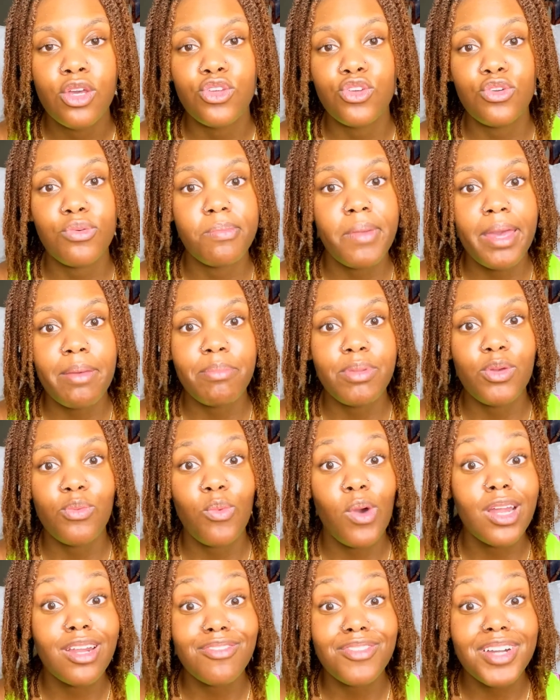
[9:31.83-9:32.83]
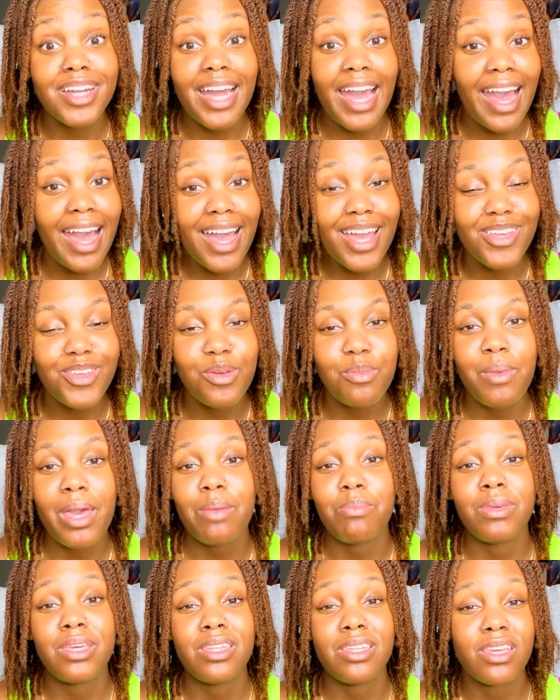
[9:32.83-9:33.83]
You may be one of a kind. You
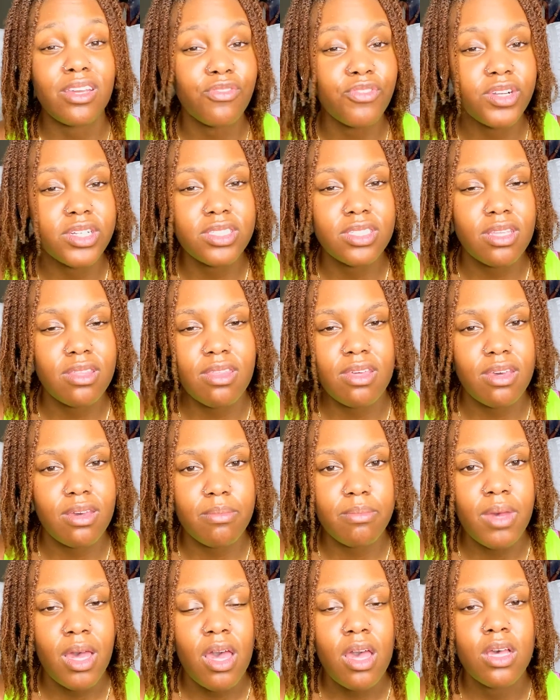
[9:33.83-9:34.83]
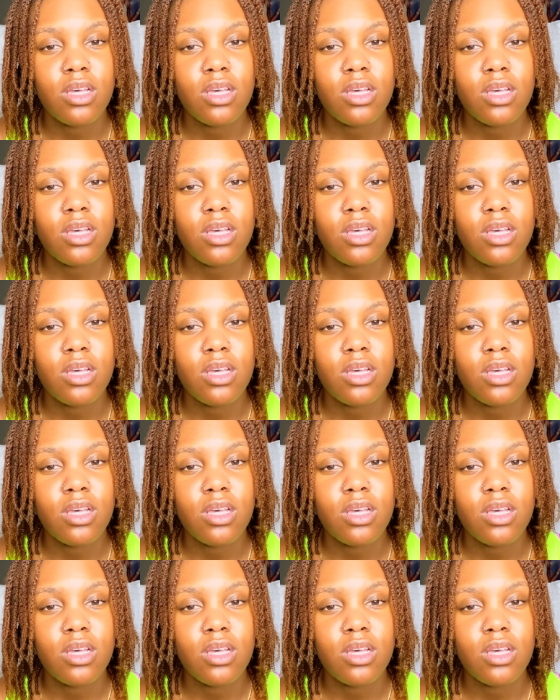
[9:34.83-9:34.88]
may be different to them.